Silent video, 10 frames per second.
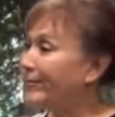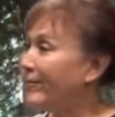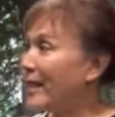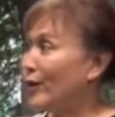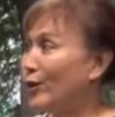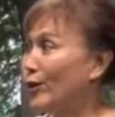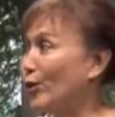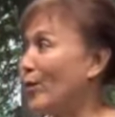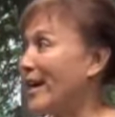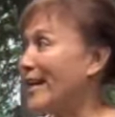that's just the
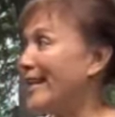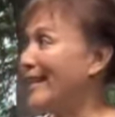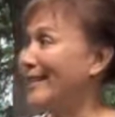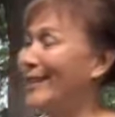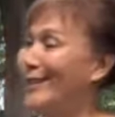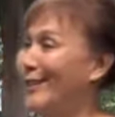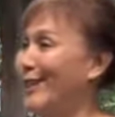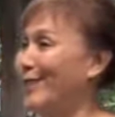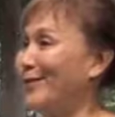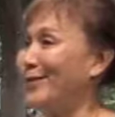way it is. I just
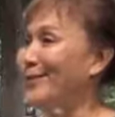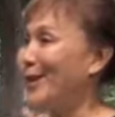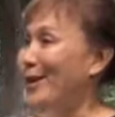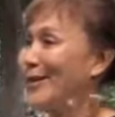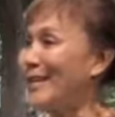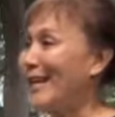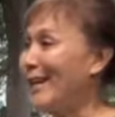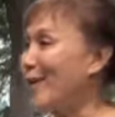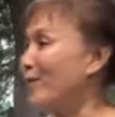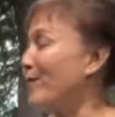have to take
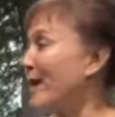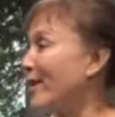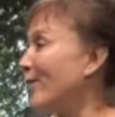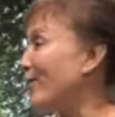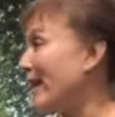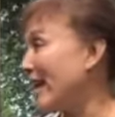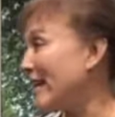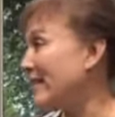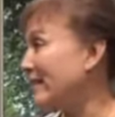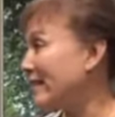care of my own,
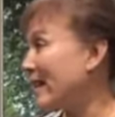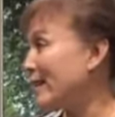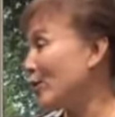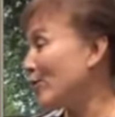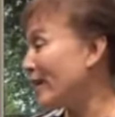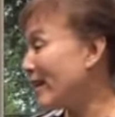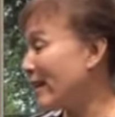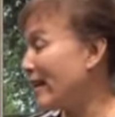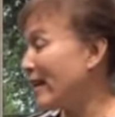and so be it.